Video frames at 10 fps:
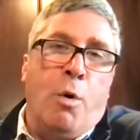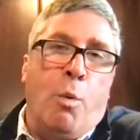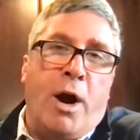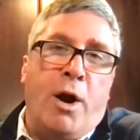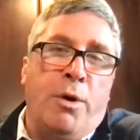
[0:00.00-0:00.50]

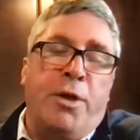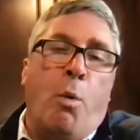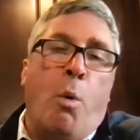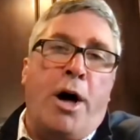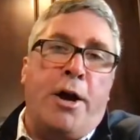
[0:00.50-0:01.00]
where would the
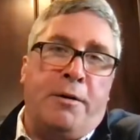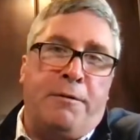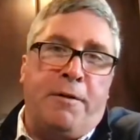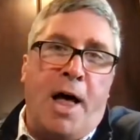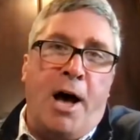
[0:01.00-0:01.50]
water
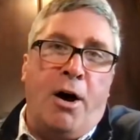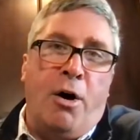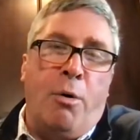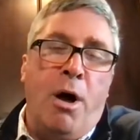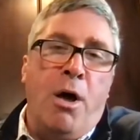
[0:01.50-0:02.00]

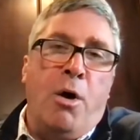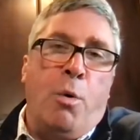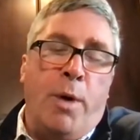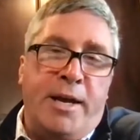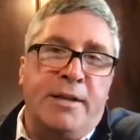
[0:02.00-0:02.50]
flow?
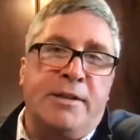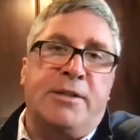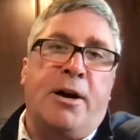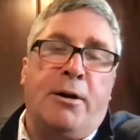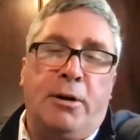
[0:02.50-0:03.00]
We can
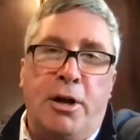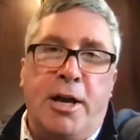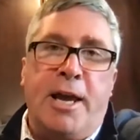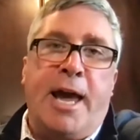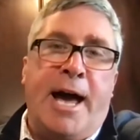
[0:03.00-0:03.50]
start
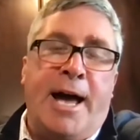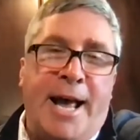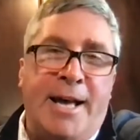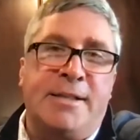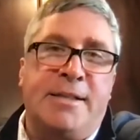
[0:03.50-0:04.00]
looking at,
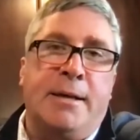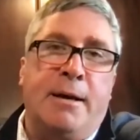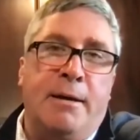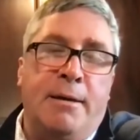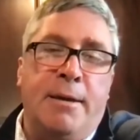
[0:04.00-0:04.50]
as
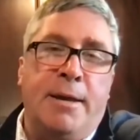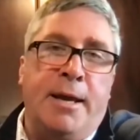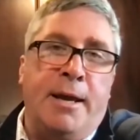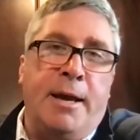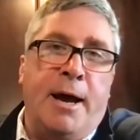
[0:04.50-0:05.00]

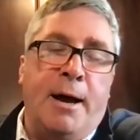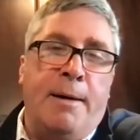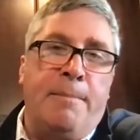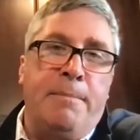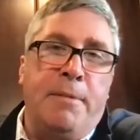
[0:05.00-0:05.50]

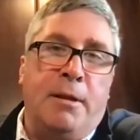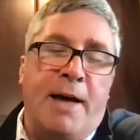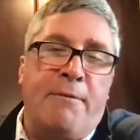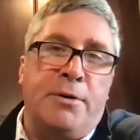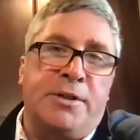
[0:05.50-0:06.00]
the
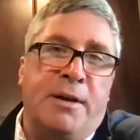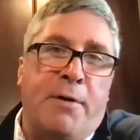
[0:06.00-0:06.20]
levels of